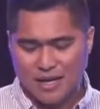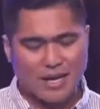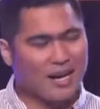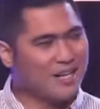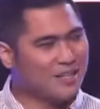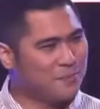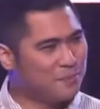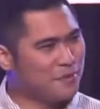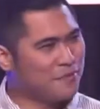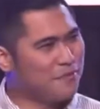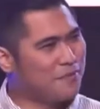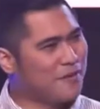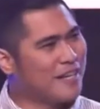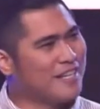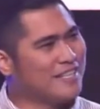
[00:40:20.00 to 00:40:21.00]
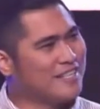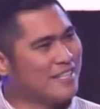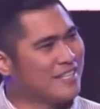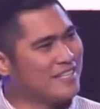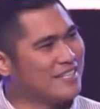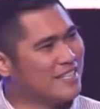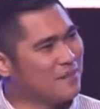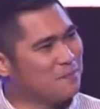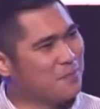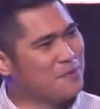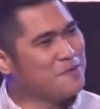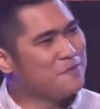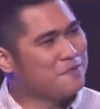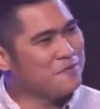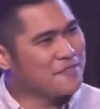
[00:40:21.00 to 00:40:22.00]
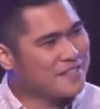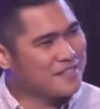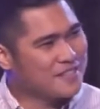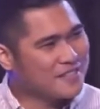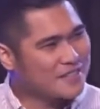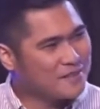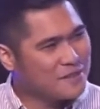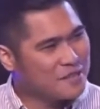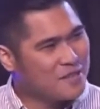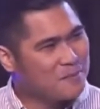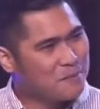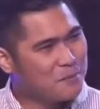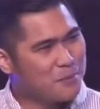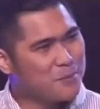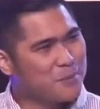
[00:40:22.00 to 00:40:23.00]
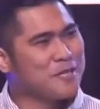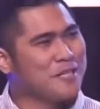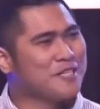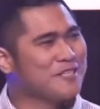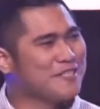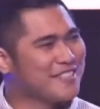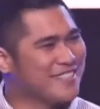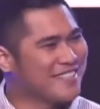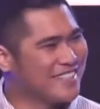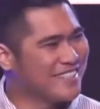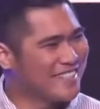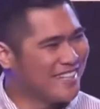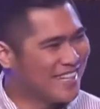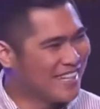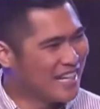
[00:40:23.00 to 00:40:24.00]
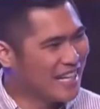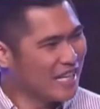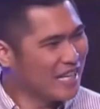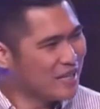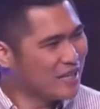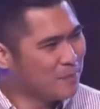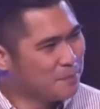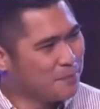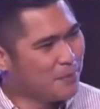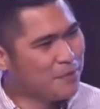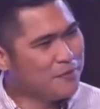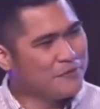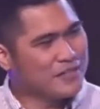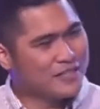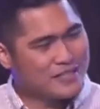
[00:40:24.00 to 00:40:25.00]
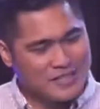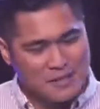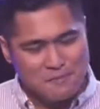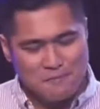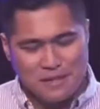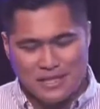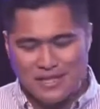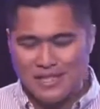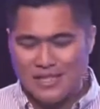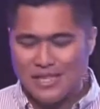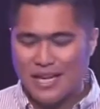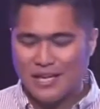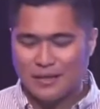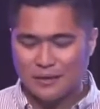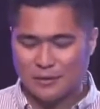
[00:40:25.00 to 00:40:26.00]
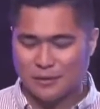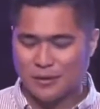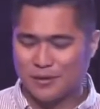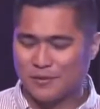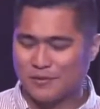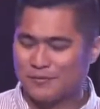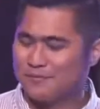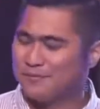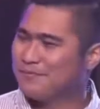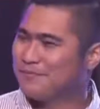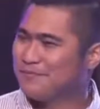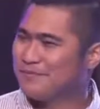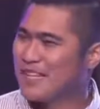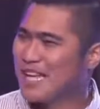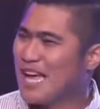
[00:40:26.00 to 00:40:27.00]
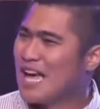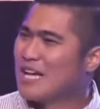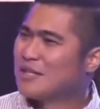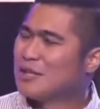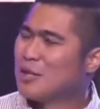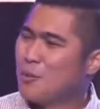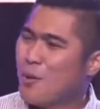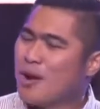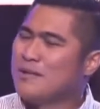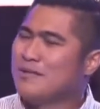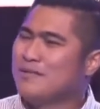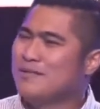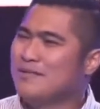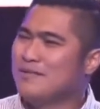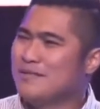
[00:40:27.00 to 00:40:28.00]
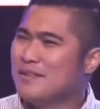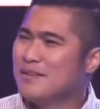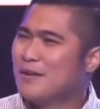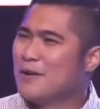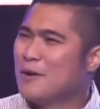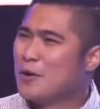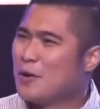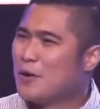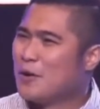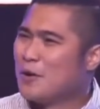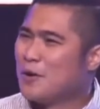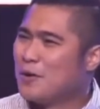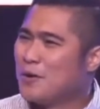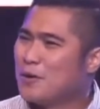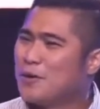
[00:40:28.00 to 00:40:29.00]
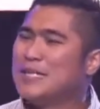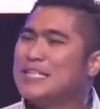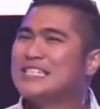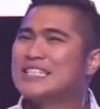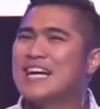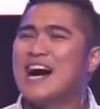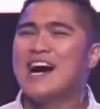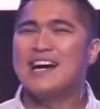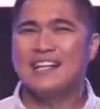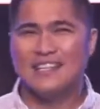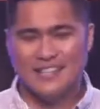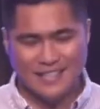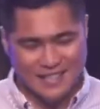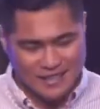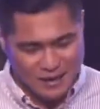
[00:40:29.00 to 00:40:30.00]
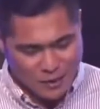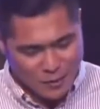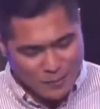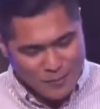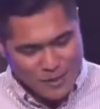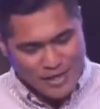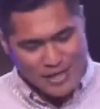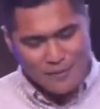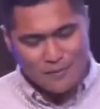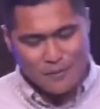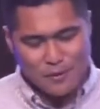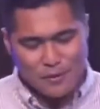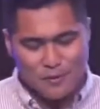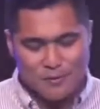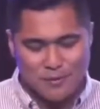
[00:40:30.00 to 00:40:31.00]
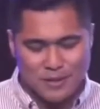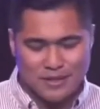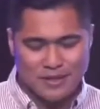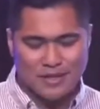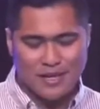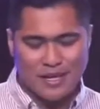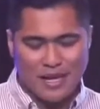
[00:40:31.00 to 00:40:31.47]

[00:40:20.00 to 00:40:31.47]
God provides us the perfect priest, the perfect mediator, the one who is a God, who became human.